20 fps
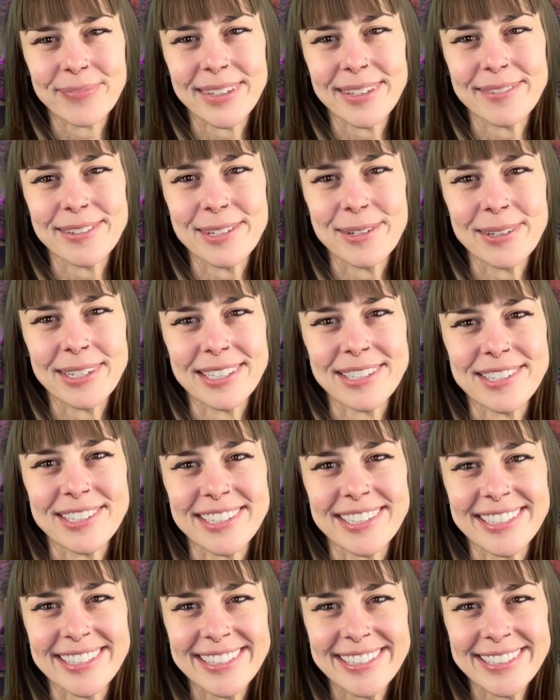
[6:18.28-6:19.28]
if you can
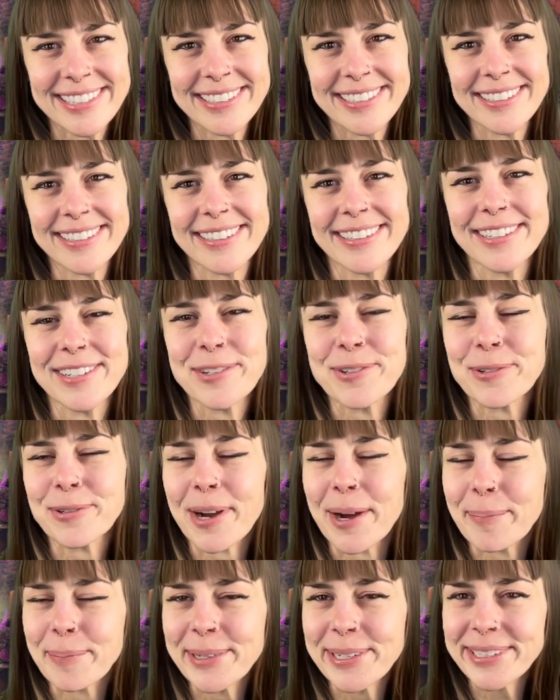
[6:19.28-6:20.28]
just
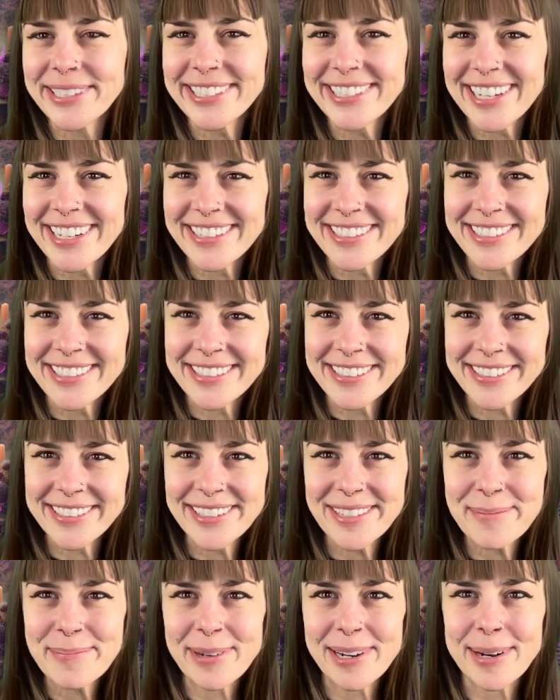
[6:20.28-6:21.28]
drop your attention to
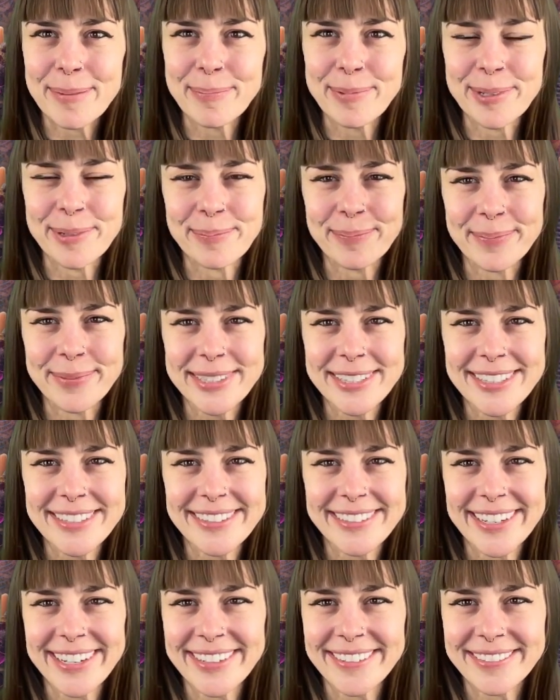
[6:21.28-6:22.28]
the
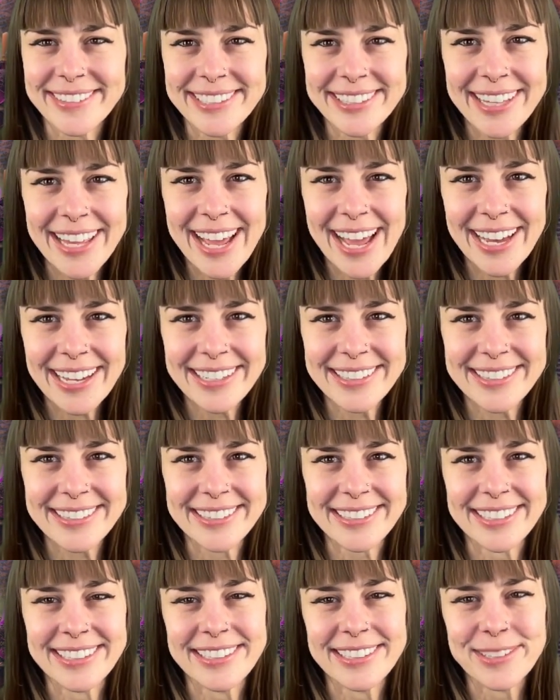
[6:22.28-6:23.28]
problems and
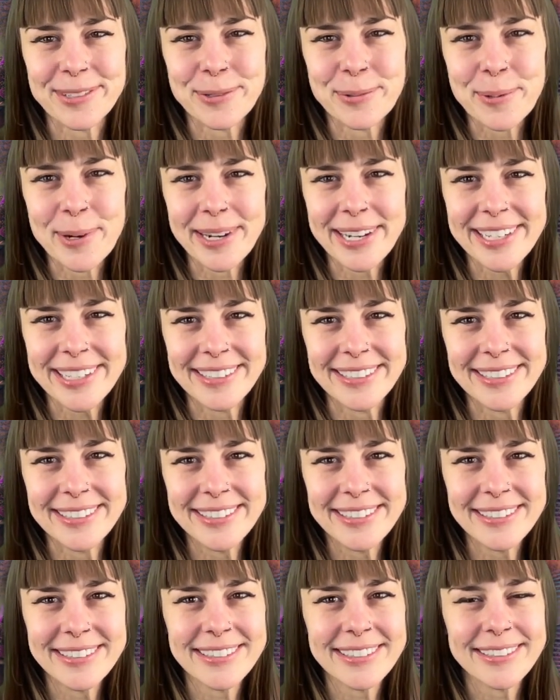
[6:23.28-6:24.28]
relax into what
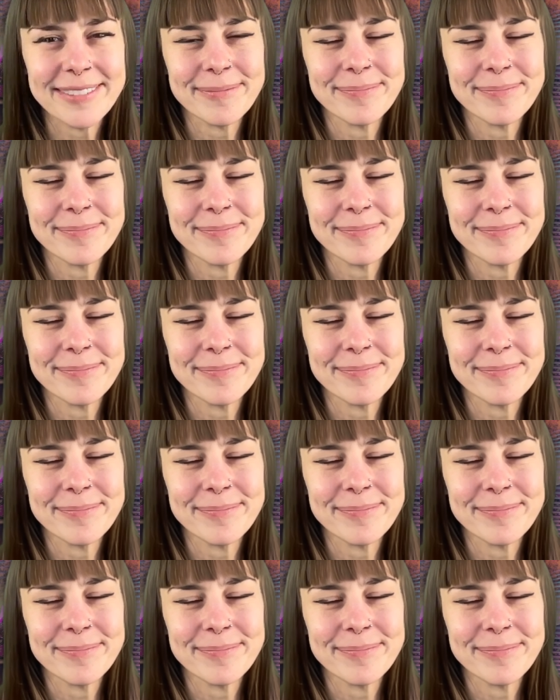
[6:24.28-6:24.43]
is.